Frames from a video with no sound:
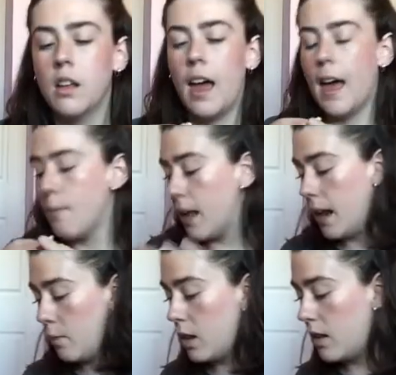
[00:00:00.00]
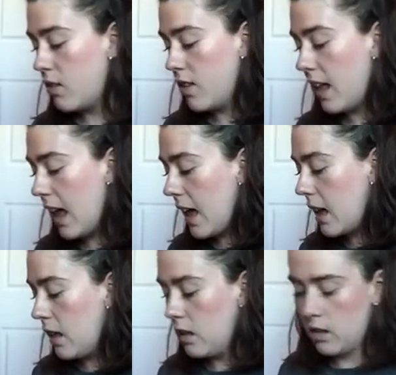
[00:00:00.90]
and then I'm going to just
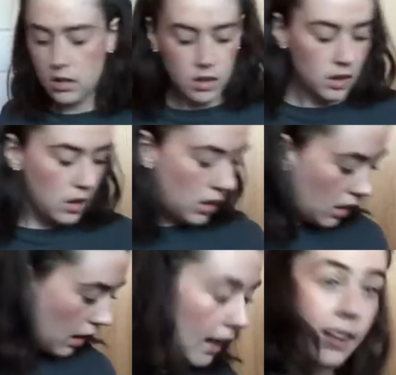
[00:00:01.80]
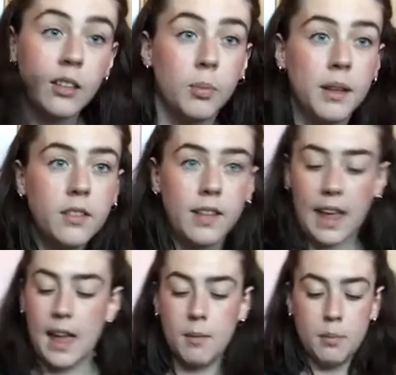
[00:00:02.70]
take a little bit of
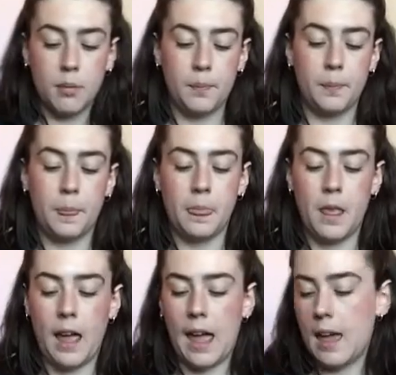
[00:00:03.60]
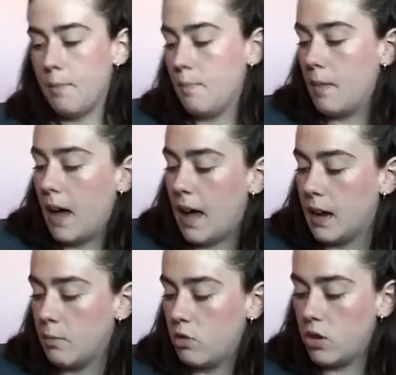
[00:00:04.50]
tape, and
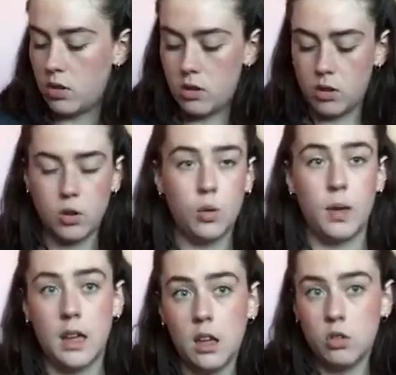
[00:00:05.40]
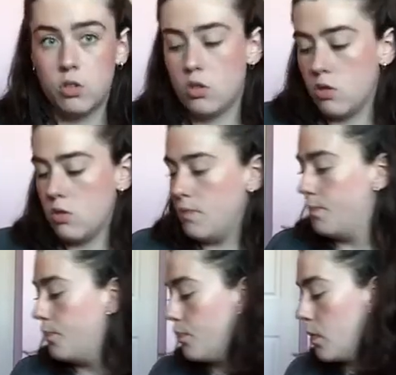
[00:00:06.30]
I'm just going to,
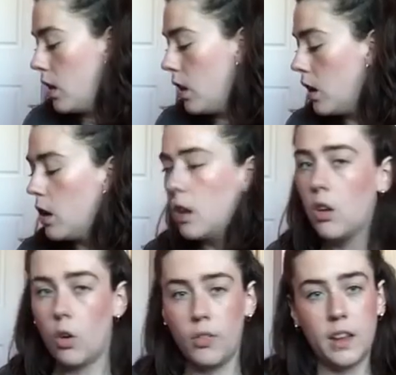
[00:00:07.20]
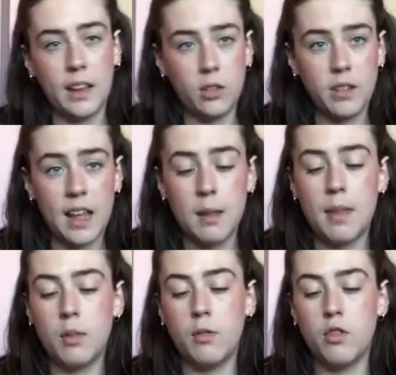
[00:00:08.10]
on the little tiny
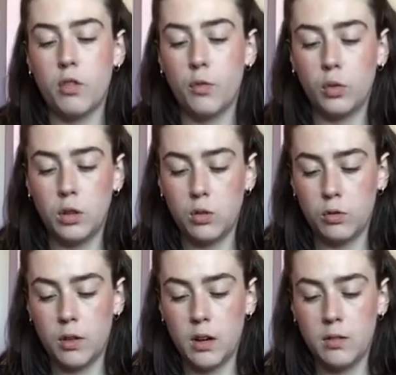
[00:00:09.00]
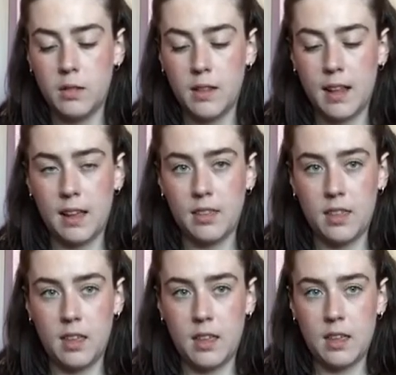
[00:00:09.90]
bit that we've just folded over, stick
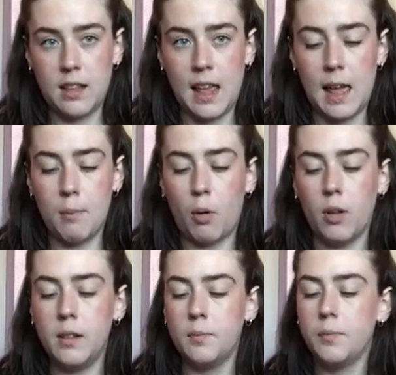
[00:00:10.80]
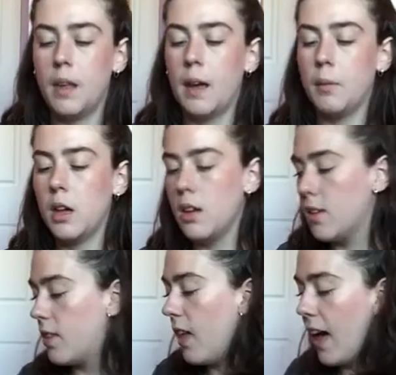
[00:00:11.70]
the tape on. I'm going to
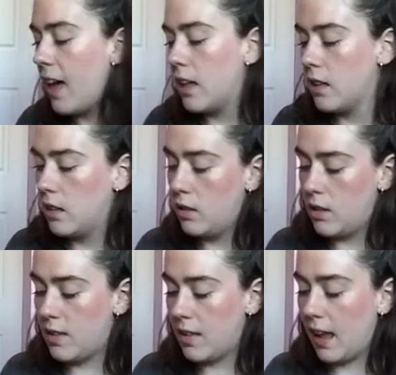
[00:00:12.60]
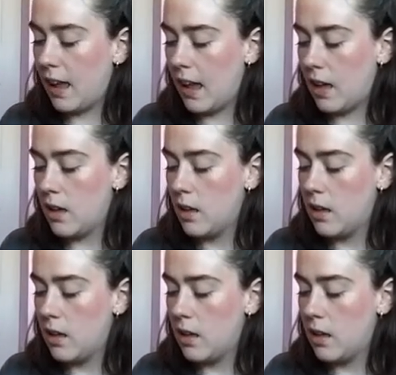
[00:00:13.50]
use that to stick it